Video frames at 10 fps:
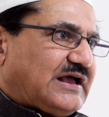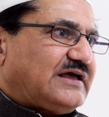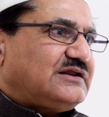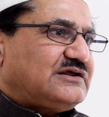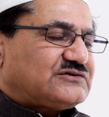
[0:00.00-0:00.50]

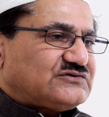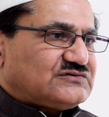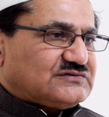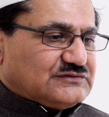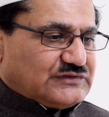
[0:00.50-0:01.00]
And it
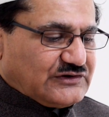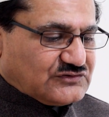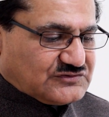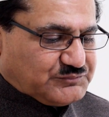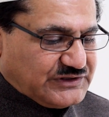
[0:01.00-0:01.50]
is their
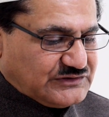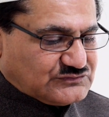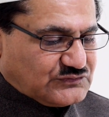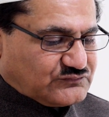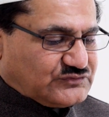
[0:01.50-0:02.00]

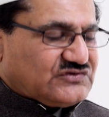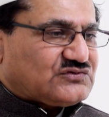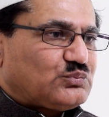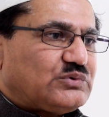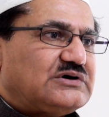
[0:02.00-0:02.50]
experience of
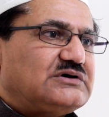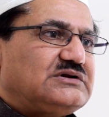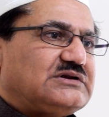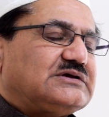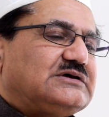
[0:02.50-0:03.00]
this
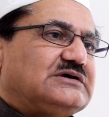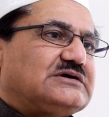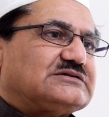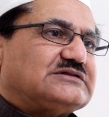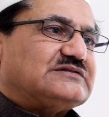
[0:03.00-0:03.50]
world
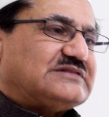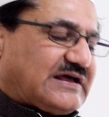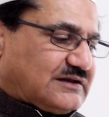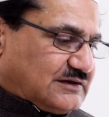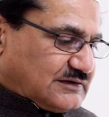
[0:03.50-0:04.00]
then
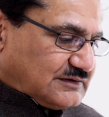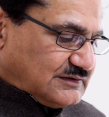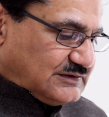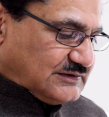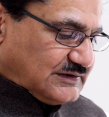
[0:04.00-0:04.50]
that
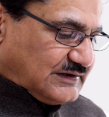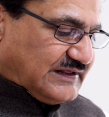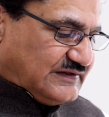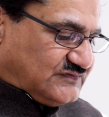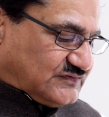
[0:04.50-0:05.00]

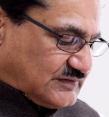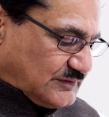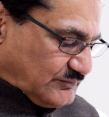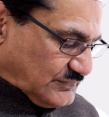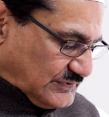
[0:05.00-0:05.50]
leads
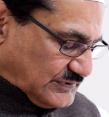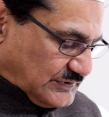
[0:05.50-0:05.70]
them